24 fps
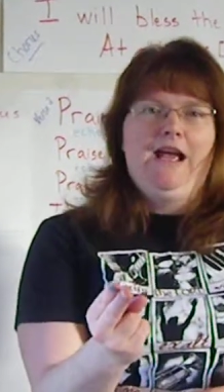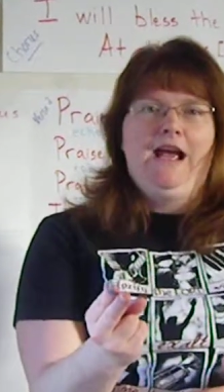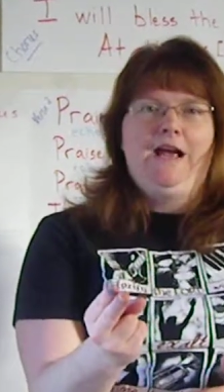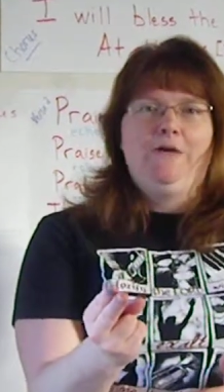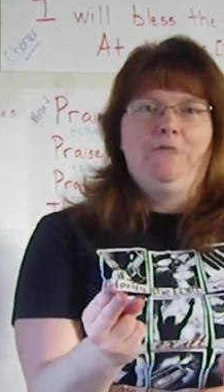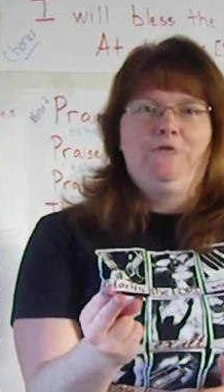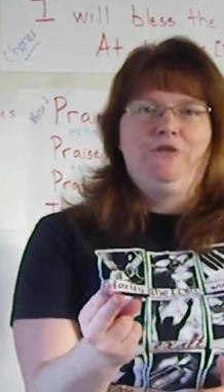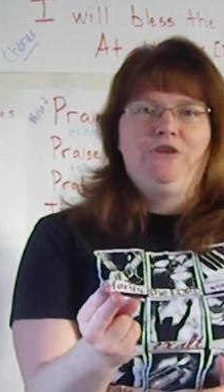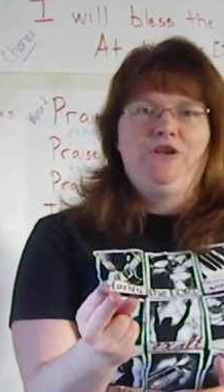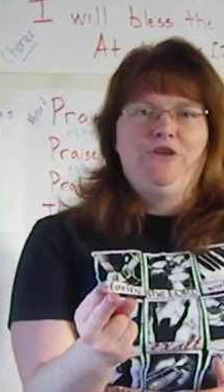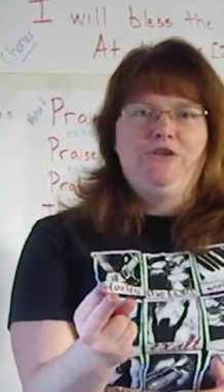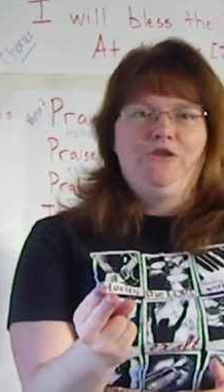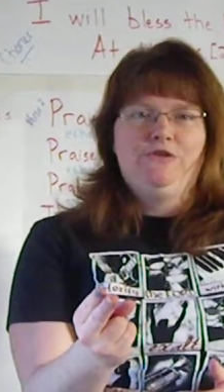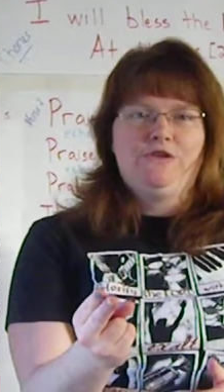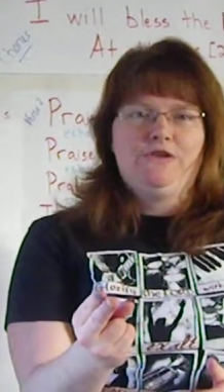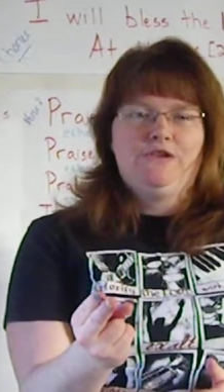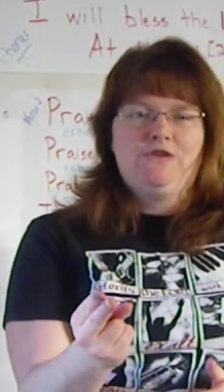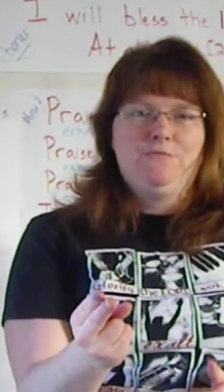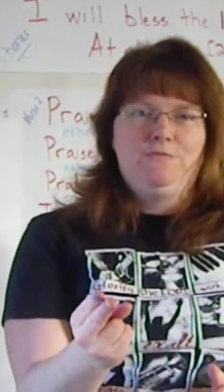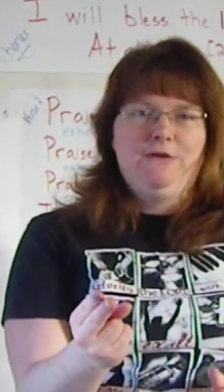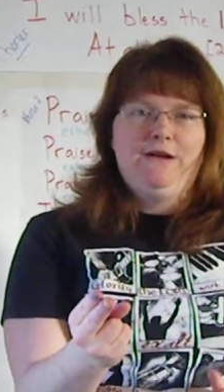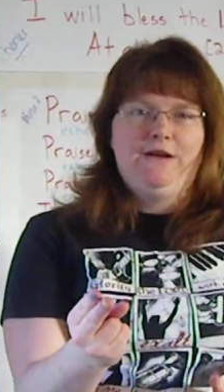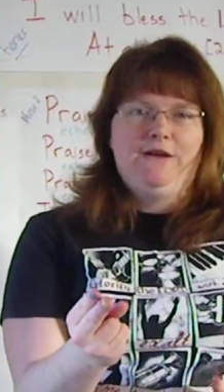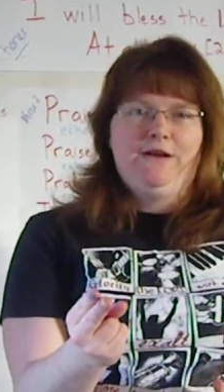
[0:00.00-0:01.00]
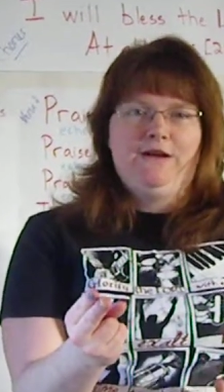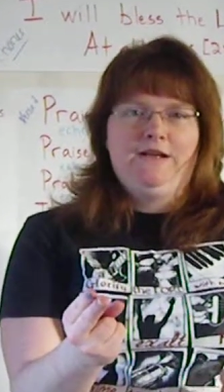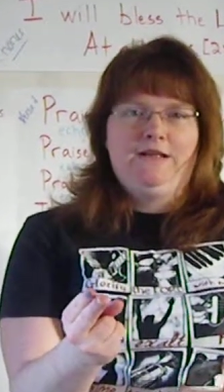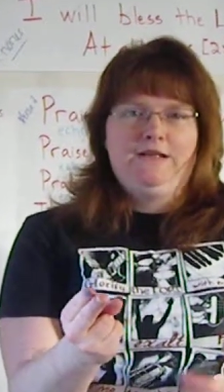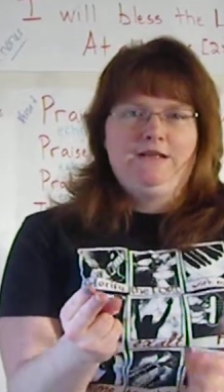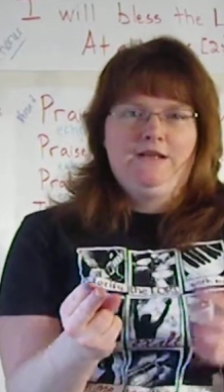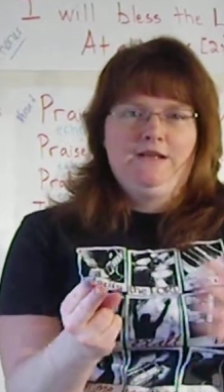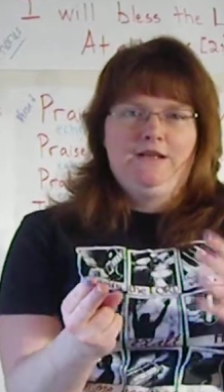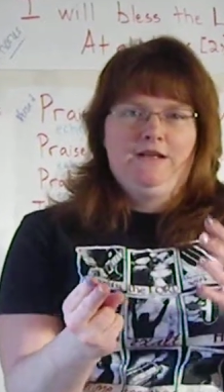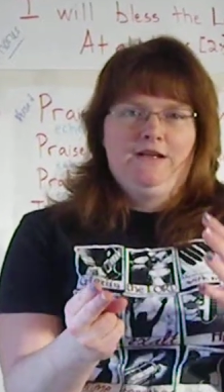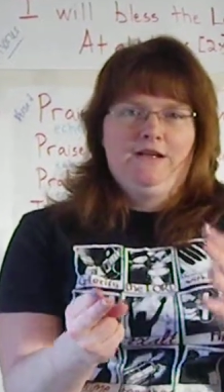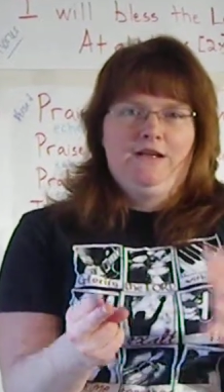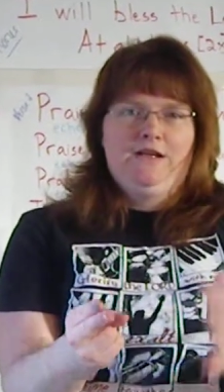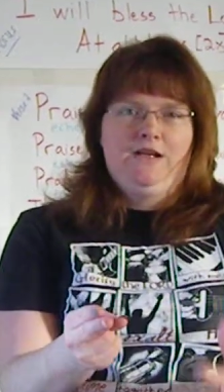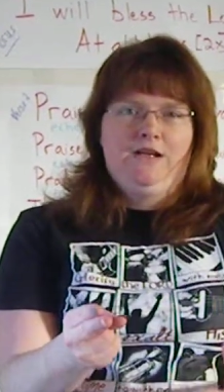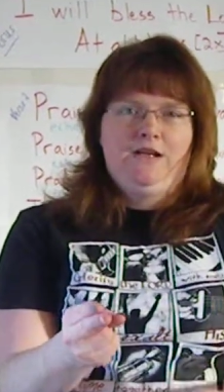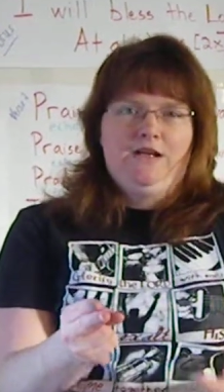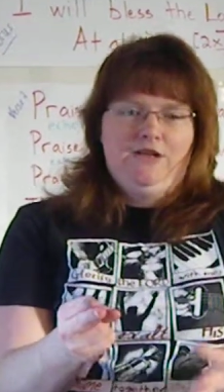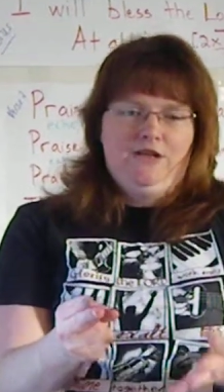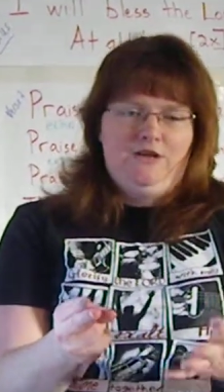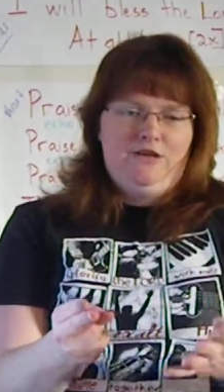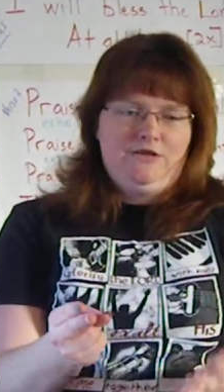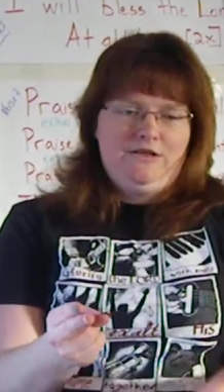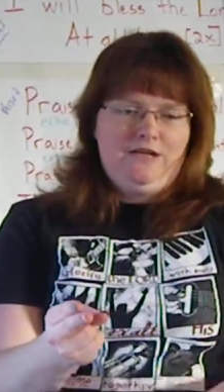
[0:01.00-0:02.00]
And when you do Spirit,
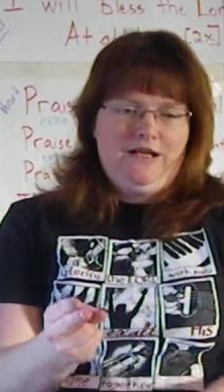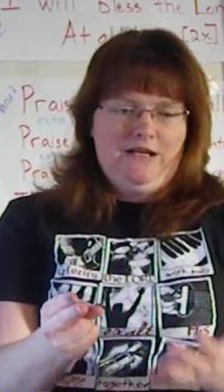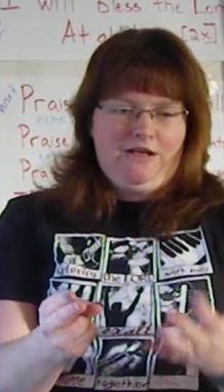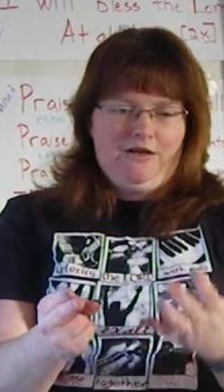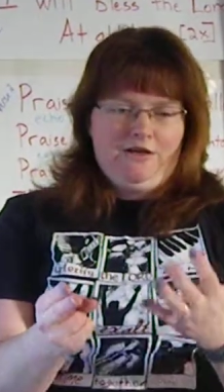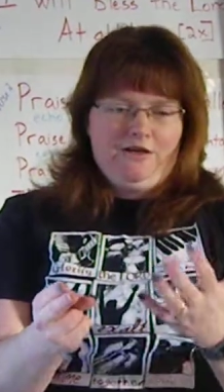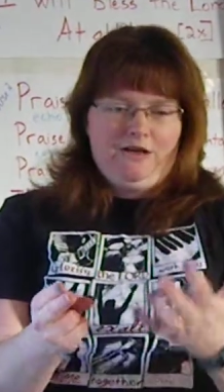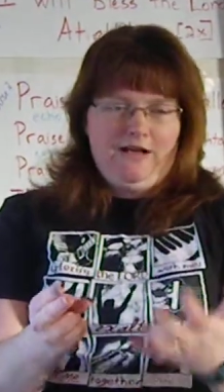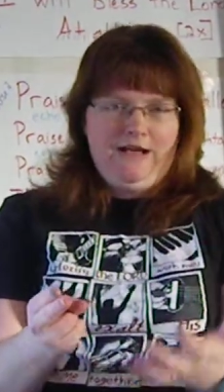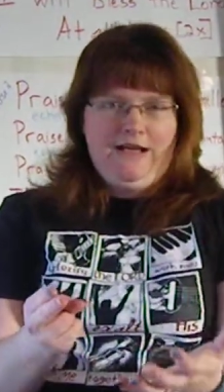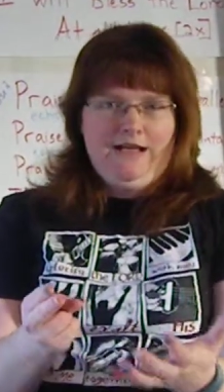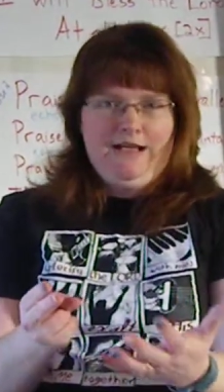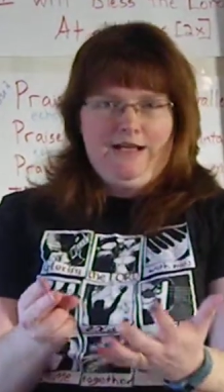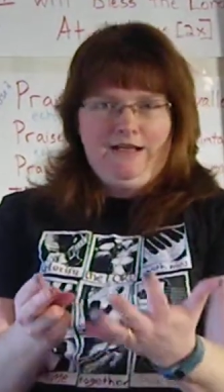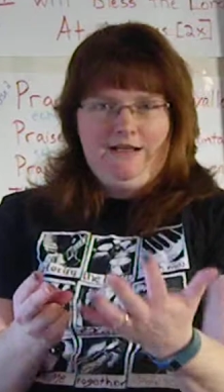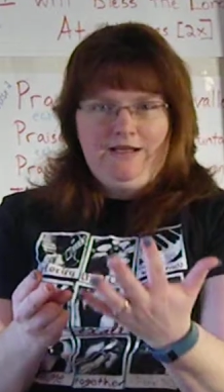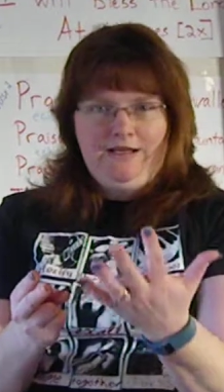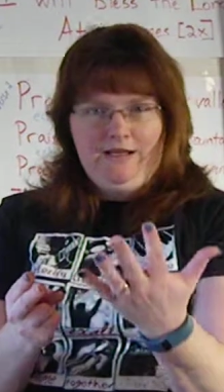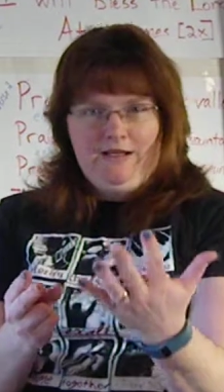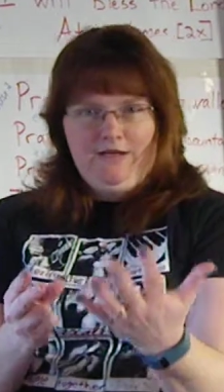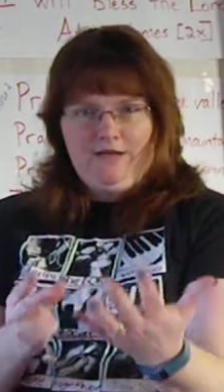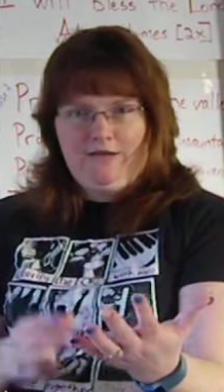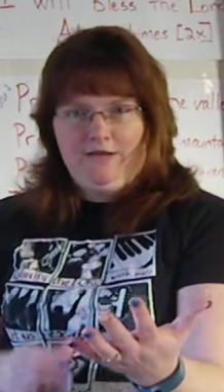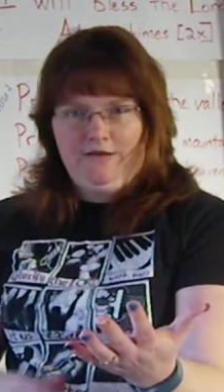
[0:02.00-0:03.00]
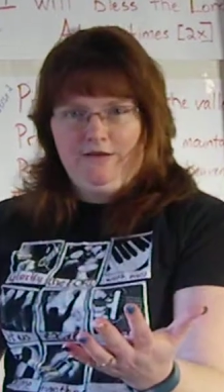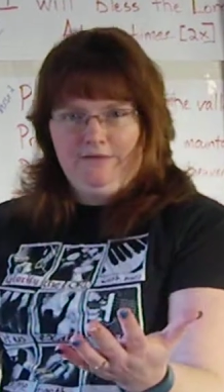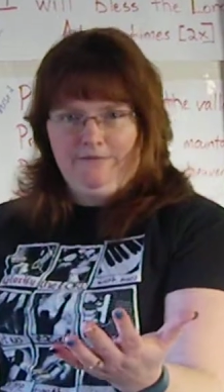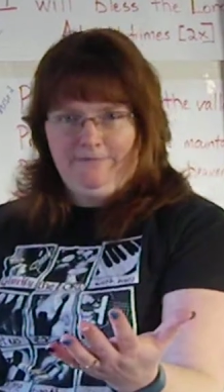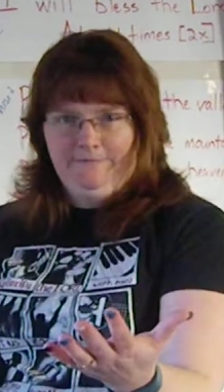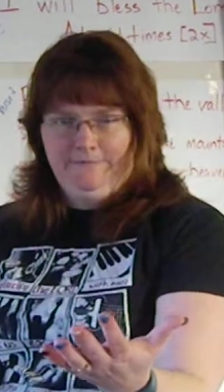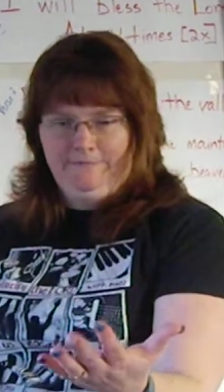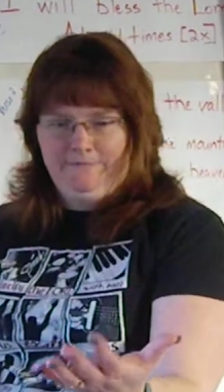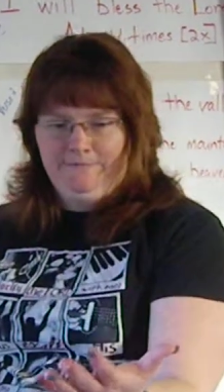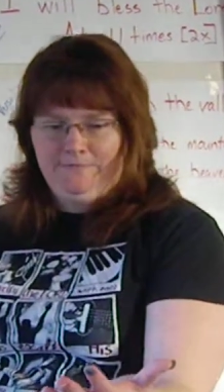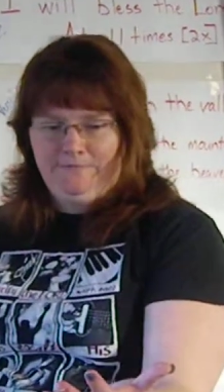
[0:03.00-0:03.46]
you take your hand here